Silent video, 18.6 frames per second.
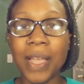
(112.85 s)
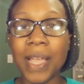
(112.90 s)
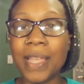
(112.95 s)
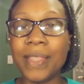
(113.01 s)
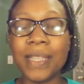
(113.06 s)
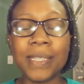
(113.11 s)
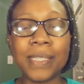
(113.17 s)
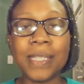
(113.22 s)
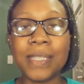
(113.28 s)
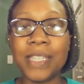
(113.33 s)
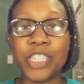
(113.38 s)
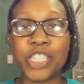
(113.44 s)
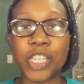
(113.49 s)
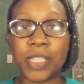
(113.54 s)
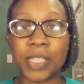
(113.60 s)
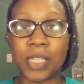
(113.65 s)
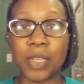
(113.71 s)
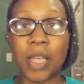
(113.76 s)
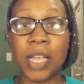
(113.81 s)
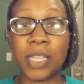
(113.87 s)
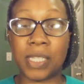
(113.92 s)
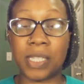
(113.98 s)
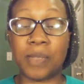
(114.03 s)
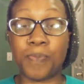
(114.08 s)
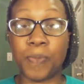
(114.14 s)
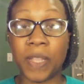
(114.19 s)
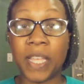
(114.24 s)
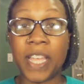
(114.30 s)
And this isn't just a
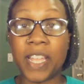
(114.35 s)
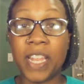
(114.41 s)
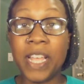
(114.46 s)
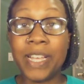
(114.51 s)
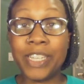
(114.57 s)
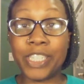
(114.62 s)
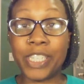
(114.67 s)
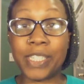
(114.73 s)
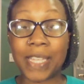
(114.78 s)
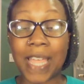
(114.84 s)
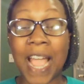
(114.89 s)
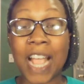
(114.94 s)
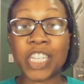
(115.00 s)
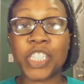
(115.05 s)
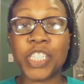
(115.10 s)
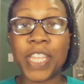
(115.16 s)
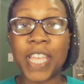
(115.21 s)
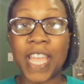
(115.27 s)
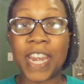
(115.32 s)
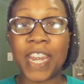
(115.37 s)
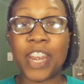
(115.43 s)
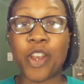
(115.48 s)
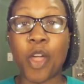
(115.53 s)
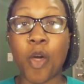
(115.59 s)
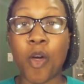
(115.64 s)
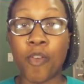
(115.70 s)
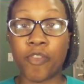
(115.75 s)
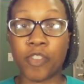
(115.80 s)
split, she's actually in an
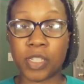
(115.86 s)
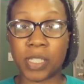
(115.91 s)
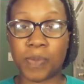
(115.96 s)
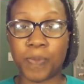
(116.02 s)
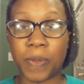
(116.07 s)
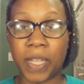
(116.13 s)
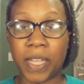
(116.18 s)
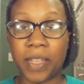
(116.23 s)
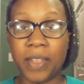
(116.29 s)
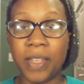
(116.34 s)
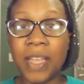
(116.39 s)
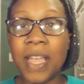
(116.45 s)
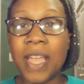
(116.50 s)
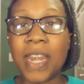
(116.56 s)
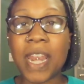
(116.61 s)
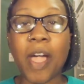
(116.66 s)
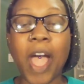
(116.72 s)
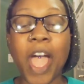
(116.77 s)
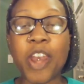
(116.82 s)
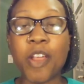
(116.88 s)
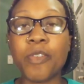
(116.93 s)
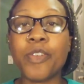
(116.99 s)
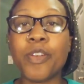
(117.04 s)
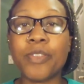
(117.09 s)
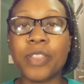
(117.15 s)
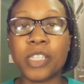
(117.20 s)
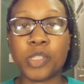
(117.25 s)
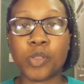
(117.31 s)
oversplit. Now, I don't
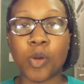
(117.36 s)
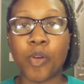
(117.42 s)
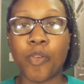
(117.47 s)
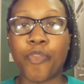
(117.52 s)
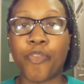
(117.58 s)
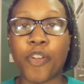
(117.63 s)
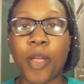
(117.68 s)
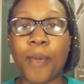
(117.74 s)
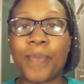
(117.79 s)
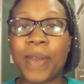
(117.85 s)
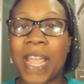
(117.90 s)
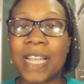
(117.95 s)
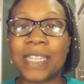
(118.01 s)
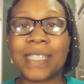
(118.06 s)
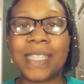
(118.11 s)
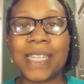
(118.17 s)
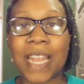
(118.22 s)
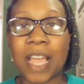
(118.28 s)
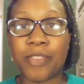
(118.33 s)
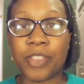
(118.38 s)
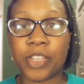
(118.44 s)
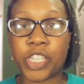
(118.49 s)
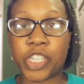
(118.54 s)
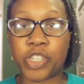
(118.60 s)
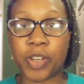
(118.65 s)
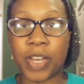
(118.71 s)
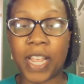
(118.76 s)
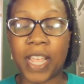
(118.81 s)
know this girl from Nancy down the
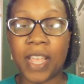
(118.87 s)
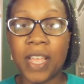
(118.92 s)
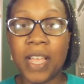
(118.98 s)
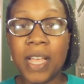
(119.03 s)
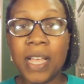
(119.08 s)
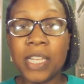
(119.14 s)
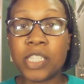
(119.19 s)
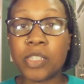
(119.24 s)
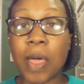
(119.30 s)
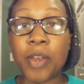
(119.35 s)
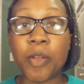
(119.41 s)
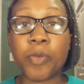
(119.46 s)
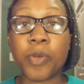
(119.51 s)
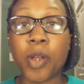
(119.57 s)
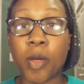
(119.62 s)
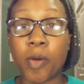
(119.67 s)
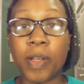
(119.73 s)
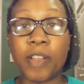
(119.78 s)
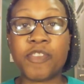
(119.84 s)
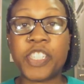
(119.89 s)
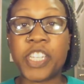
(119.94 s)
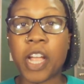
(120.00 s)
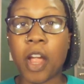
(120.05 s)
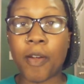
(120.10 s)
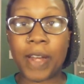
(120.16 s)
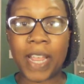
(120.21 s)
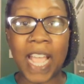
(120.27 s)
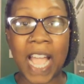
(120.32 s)
street, so I don't know if she
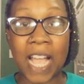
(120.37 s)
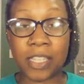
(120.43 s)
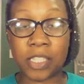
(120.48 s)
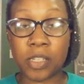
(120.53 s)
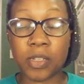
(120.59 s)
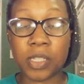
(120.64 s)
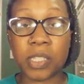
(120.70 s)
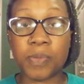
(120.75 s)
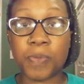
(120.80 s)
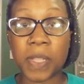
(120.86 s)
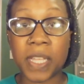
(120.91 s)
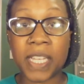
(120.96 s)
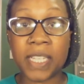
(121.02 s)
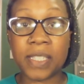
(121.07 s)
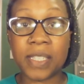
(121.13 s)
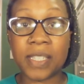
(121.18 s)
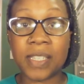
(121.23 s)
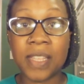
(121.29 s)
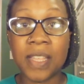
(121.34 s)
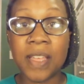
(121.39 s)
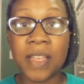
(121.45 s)
already has her splits,